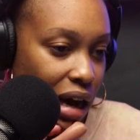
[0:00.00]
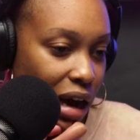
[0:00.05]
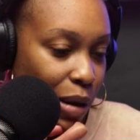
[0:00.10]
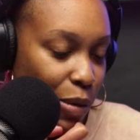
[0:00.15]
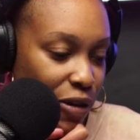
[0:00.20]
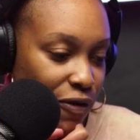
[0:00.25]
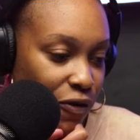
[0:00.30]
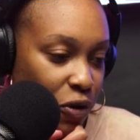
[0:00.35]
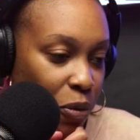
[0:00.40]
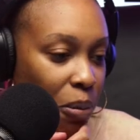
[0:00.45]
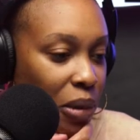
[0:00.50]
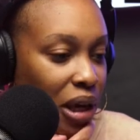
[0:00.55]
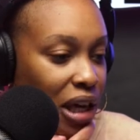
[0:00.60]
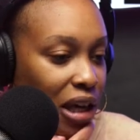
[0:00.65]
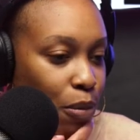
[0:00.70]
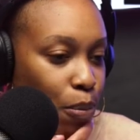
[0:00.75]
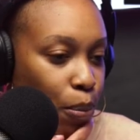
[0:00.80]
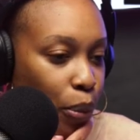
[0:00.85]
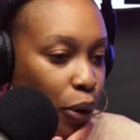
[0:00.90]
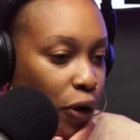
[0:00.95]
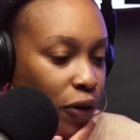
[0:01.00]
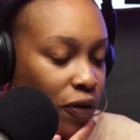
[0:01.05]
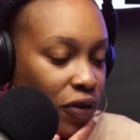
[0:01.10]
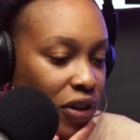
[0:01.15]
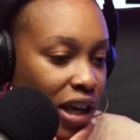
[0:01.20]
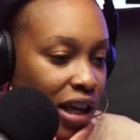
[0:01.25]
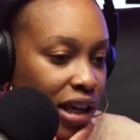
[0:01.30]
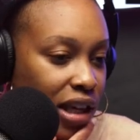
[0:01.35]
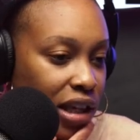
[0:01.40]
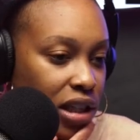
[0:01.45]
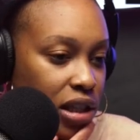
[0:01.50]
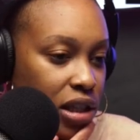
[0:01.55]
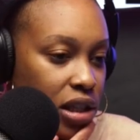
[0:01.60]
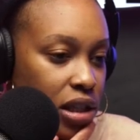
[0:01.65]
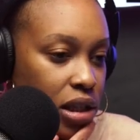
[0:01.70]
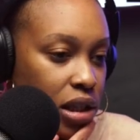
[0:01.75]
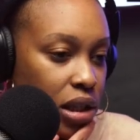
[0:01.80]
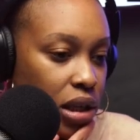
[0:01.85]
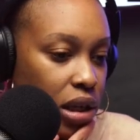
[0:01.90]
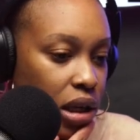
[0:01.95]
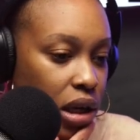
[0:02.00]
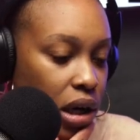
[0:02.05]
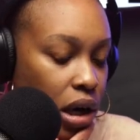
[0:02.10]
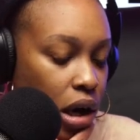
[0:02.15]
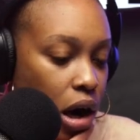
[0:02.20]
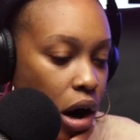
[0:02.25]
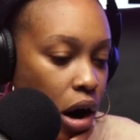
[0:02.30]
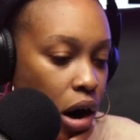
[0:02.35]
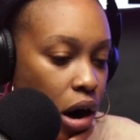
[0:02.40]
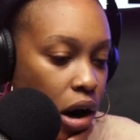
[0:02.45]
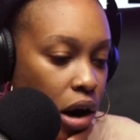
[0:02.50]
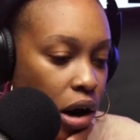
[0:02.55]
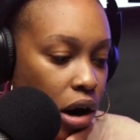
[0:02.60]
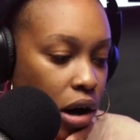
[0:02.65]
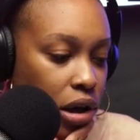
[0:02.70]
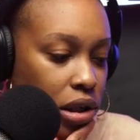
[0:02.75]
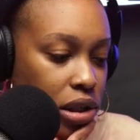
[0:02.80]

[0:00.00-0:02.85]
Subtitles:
for me, birthdays are